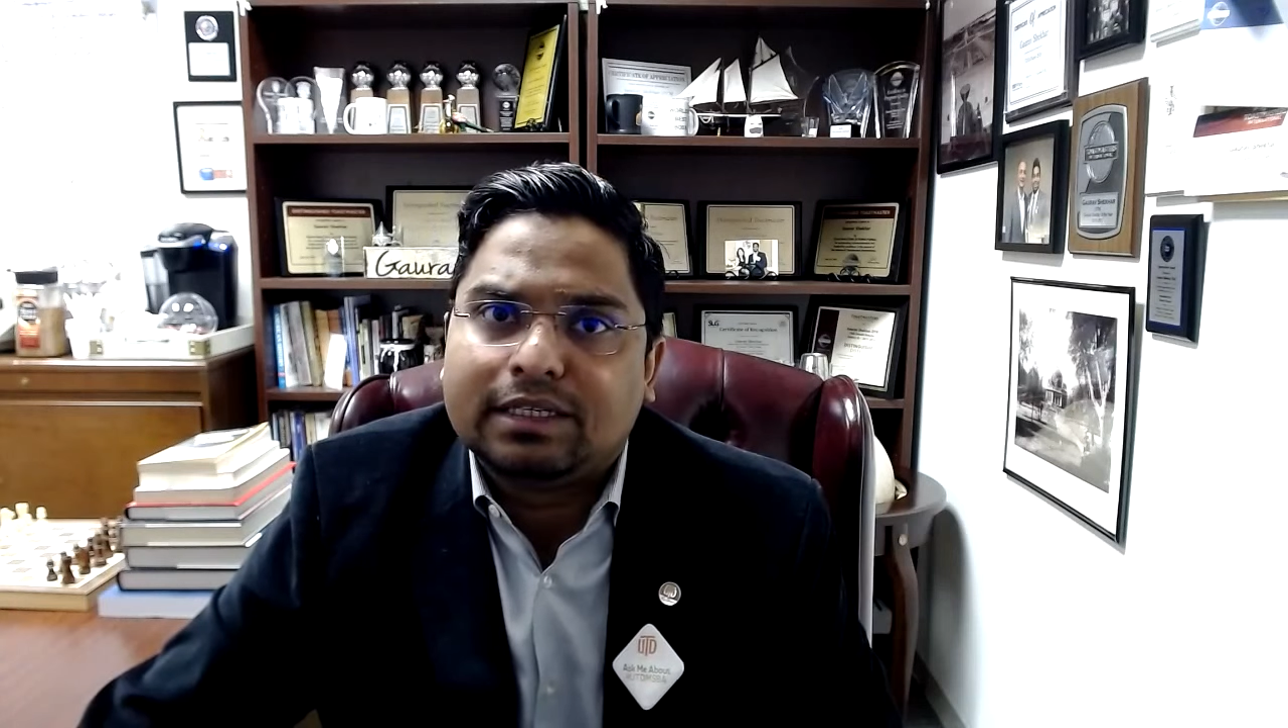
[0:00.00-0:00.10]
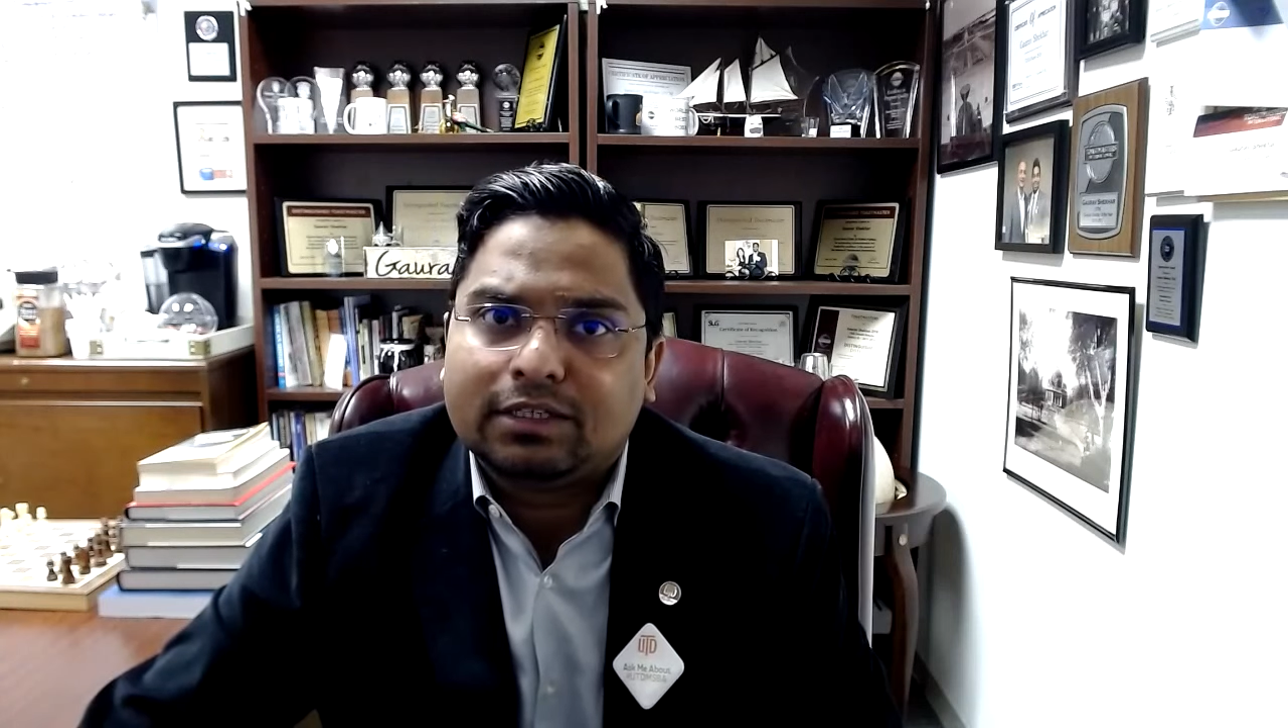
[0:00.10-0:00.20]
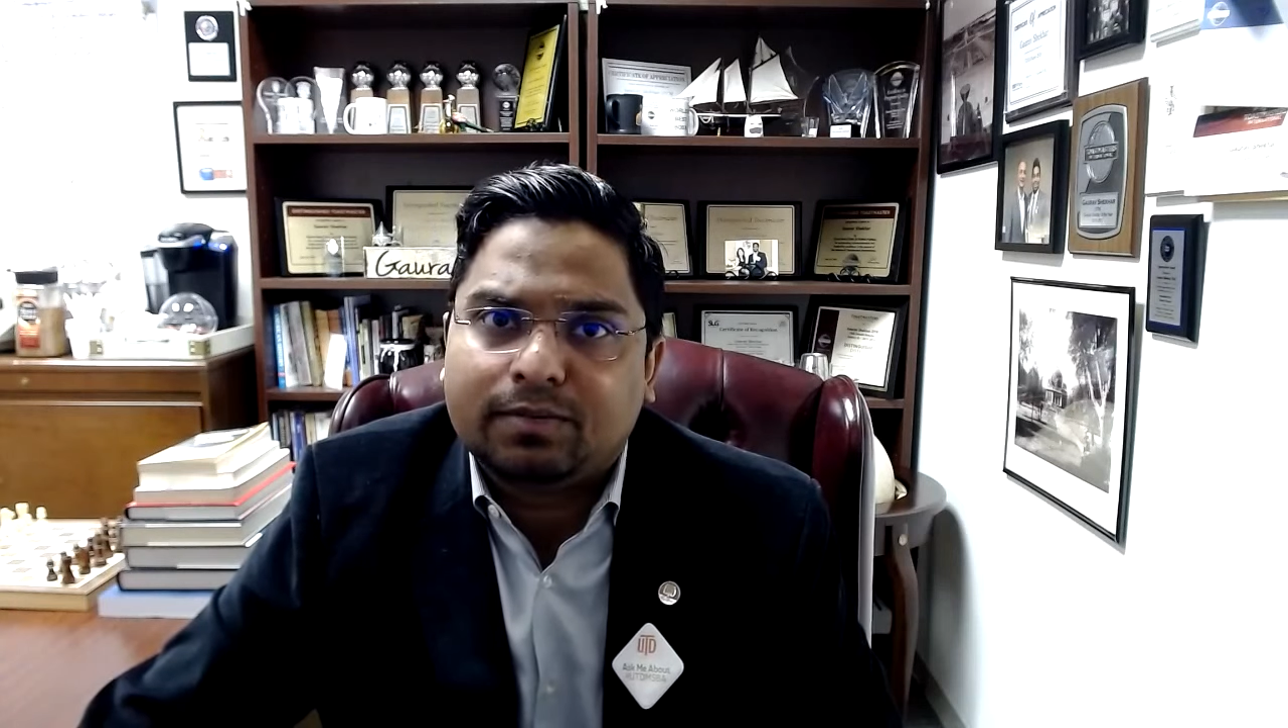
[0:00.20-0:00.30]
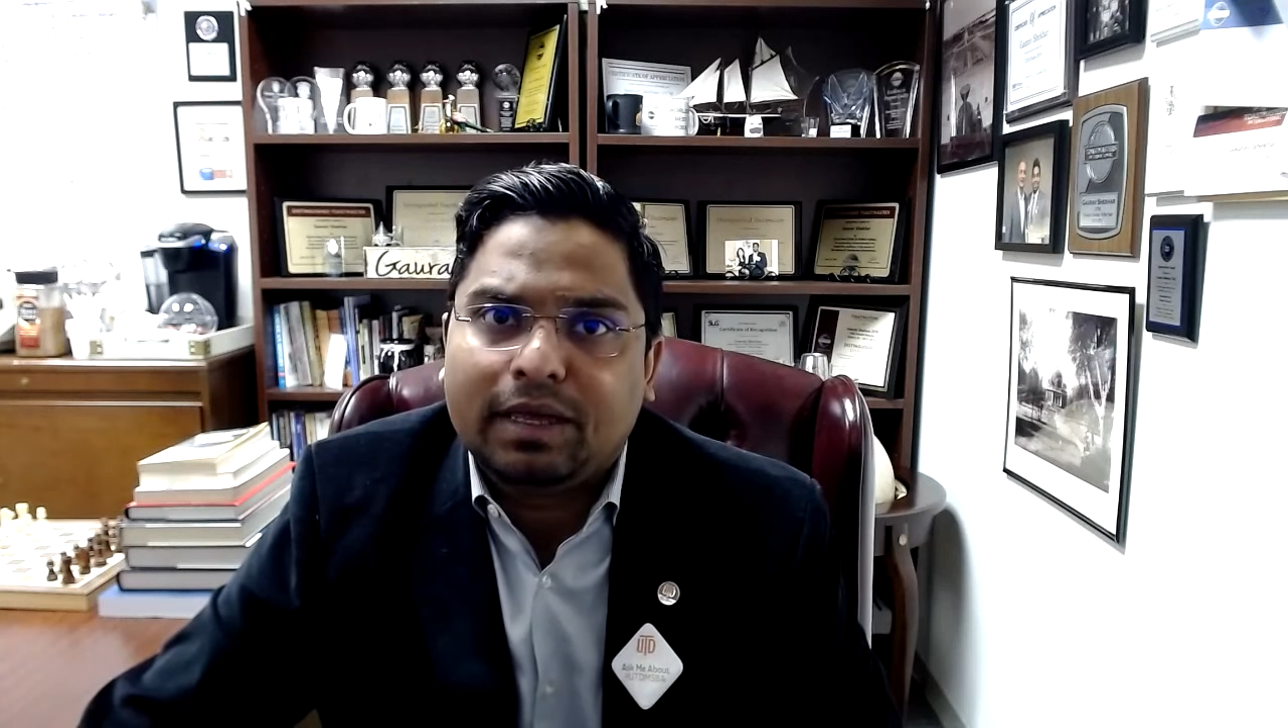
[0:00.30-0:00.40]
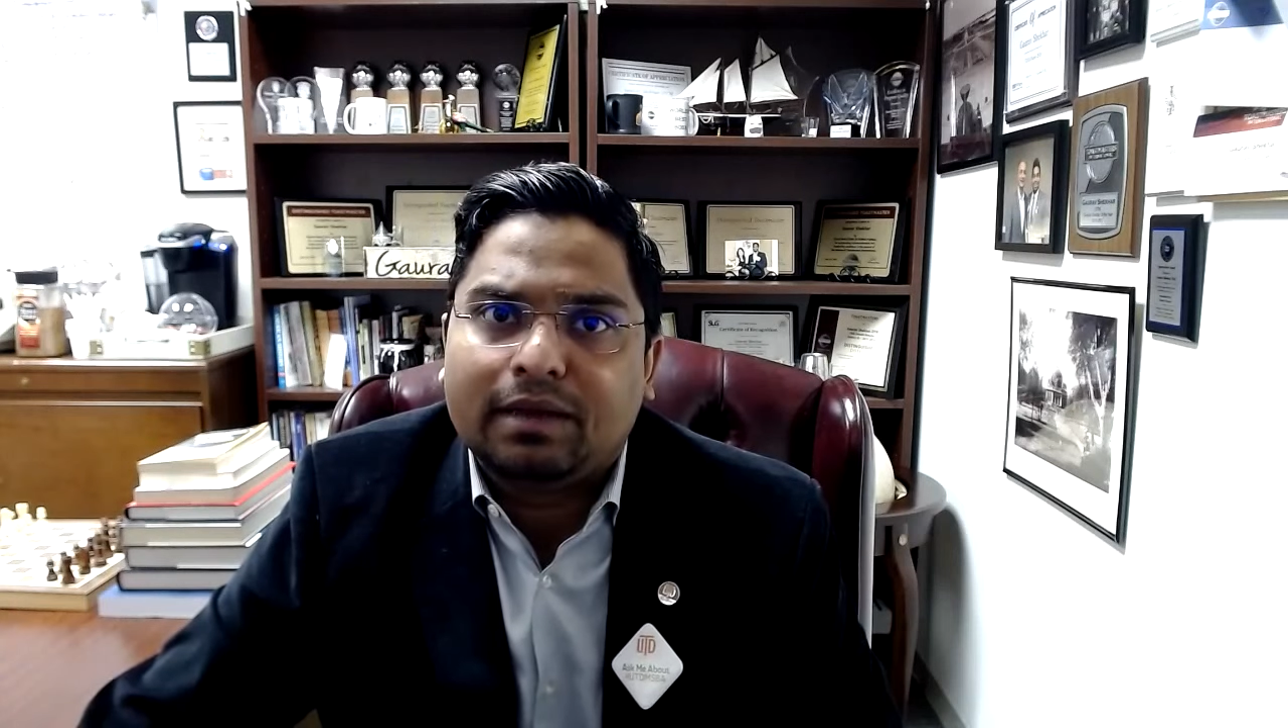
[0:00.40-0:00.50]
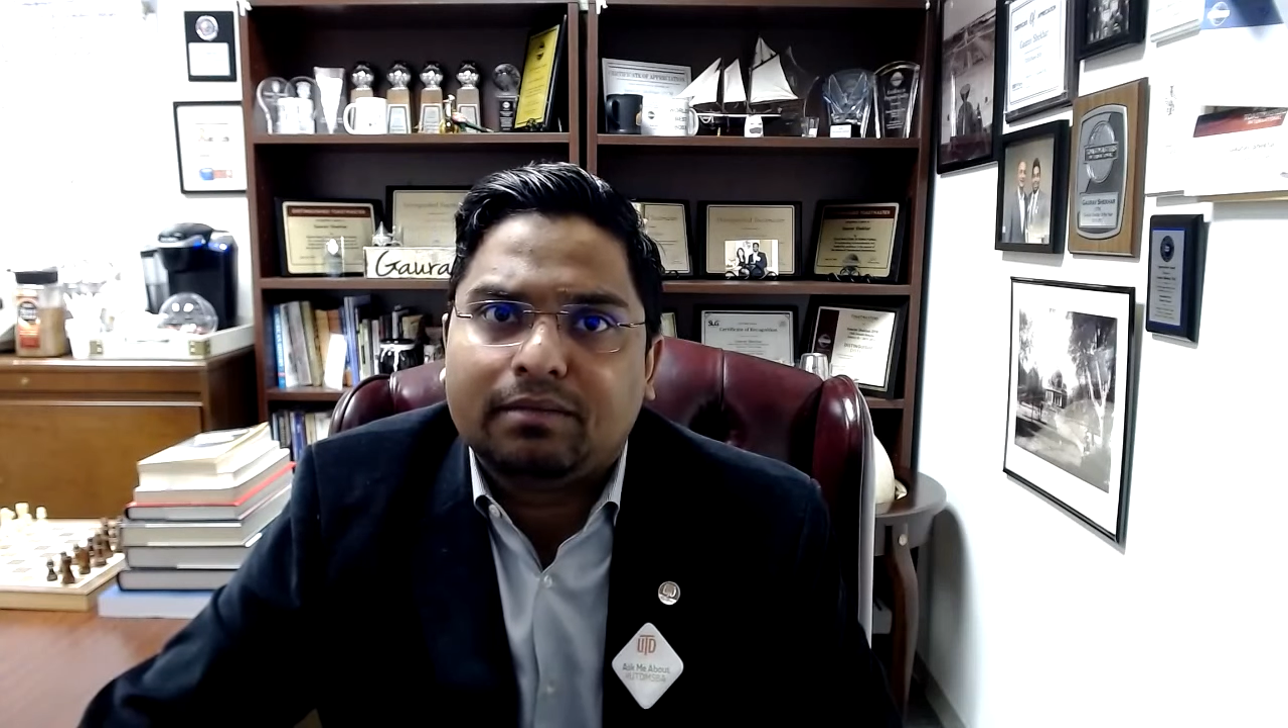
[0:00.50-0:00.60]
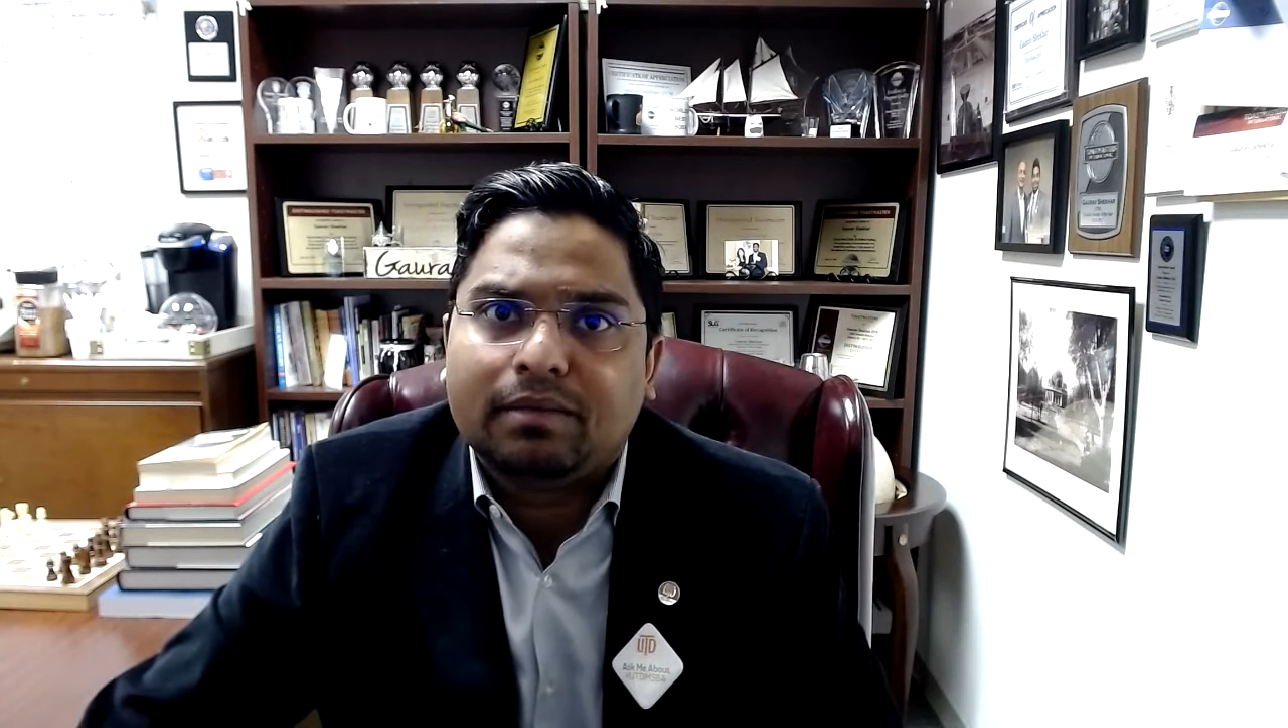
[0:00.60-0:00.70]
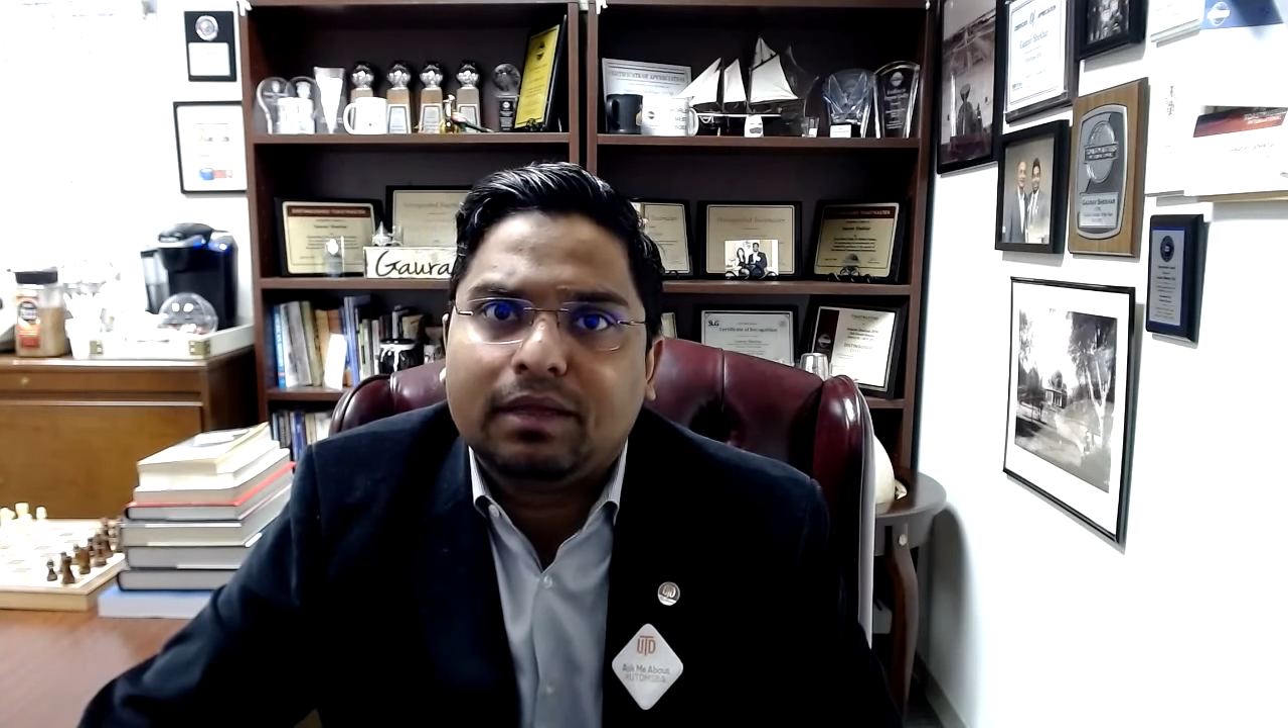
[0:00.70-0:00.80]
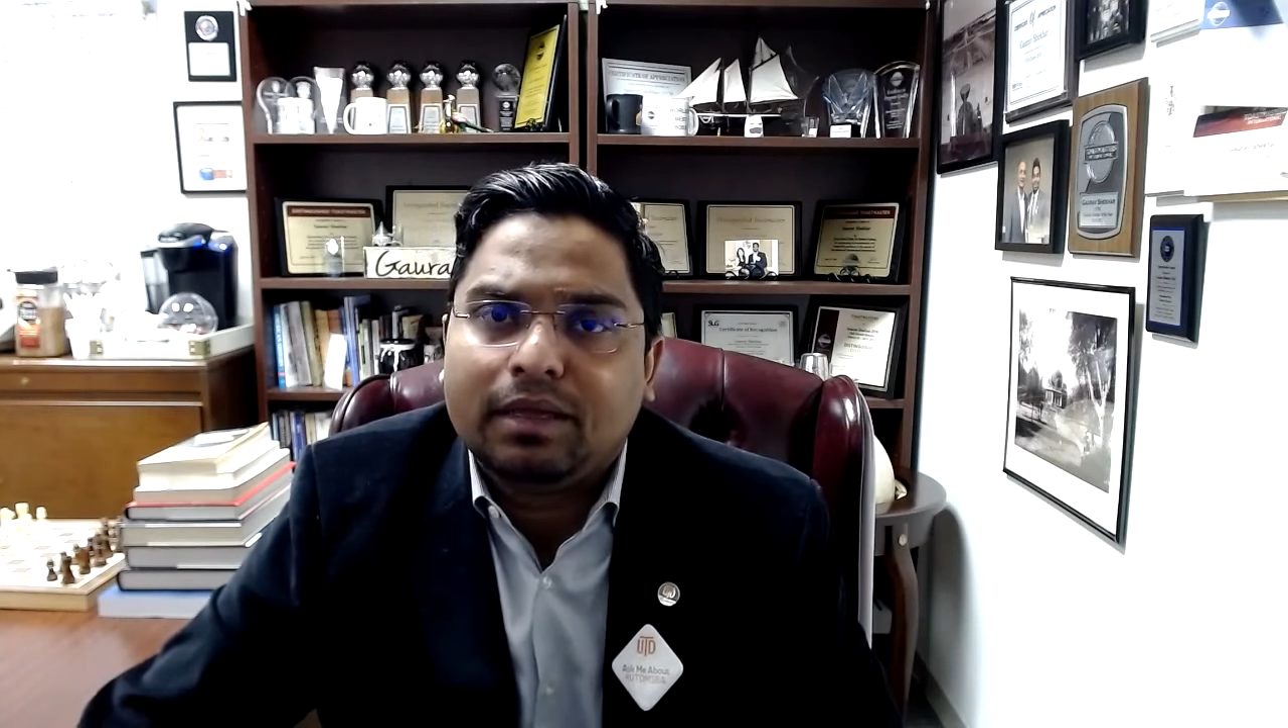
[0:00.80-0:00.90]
6 p.m.